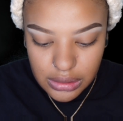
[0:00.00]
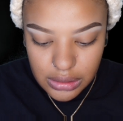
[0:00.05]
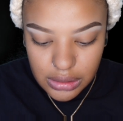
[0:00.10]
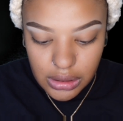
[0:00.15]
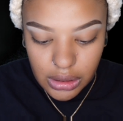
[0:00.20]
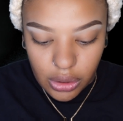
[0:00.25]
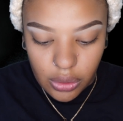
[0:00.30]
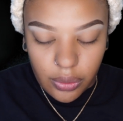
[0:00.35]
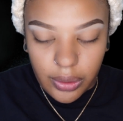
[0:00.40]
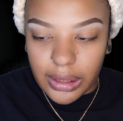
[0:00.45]

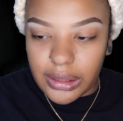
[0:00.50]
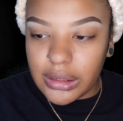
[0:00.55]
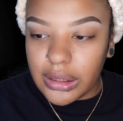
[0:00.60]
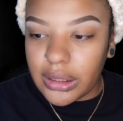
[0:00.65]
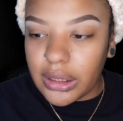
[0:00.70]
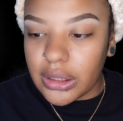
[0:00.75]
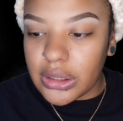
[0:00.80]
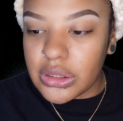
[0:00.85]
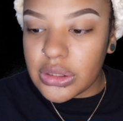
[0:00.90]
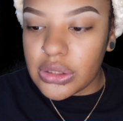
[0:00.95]
No, I think
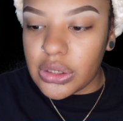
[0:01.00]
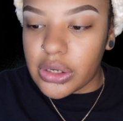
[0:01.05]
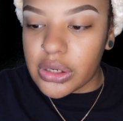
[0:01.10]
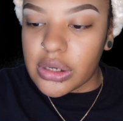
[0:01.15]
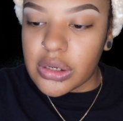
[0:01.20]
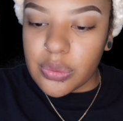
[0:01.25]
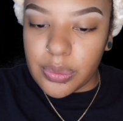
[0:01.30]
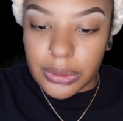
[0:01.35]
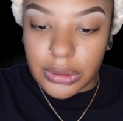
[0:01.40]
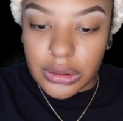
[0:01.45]
I
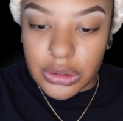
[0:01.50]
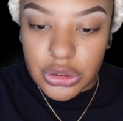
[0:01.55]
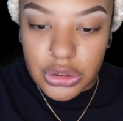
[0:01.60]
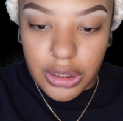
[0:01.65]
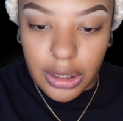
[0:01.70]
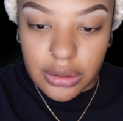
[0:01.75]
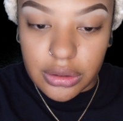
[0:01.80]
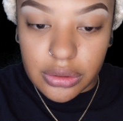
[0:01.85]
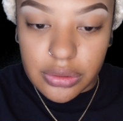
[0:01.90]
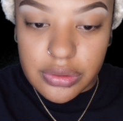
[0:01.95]
started with the
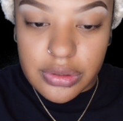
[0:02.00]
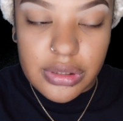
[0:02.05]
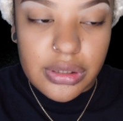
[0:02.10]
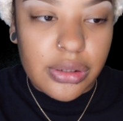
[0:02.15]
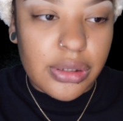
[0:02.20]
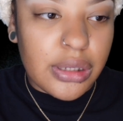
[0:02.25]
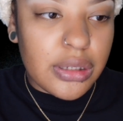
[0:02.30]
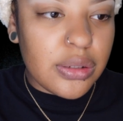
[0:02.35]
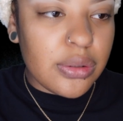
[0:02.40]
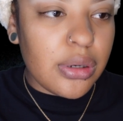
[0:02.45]
shadows, so
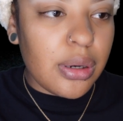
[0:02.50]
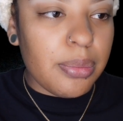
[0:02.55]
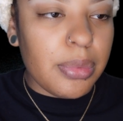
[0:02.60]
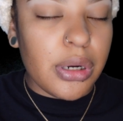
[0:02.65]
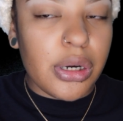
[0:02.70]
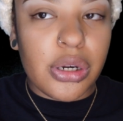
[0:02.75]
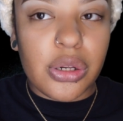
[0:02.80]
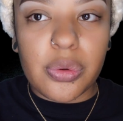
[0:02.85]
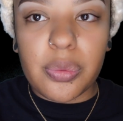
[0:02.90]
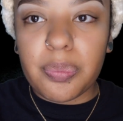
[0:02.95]
that's what I'm gonna do.